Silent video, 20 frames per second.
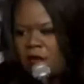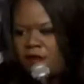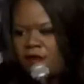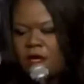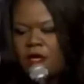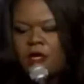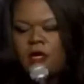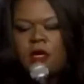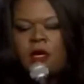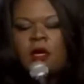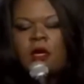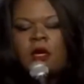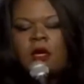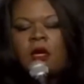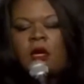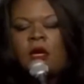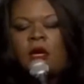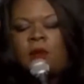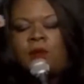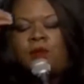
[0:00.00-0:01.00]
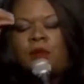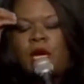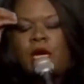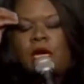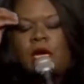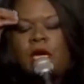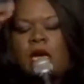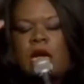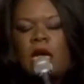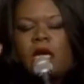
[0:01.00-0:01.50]
motherfucker?
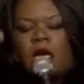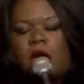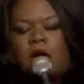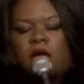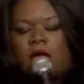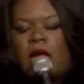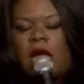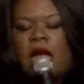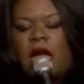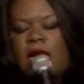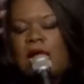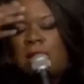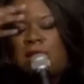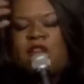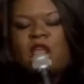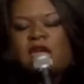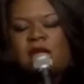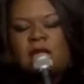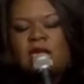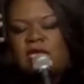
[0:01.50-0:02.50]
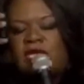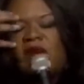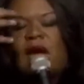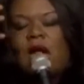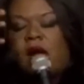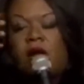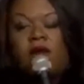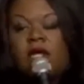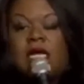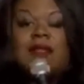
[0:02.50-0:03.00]
But, like, okay, and I'm thinking to myself,
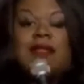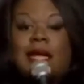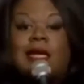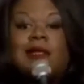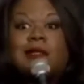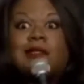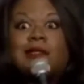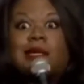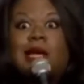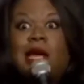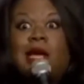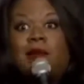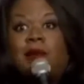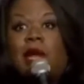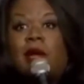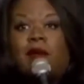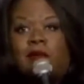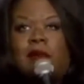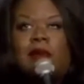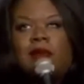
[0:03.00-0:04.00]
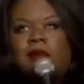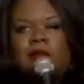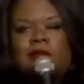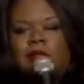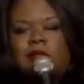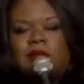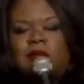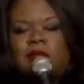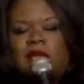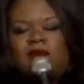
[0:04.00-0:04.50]
I don't really like this guy, but I don't want to,
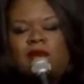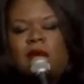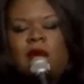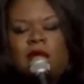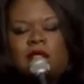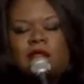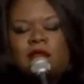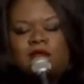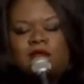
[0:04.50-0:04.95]
you know, whatever, hurt his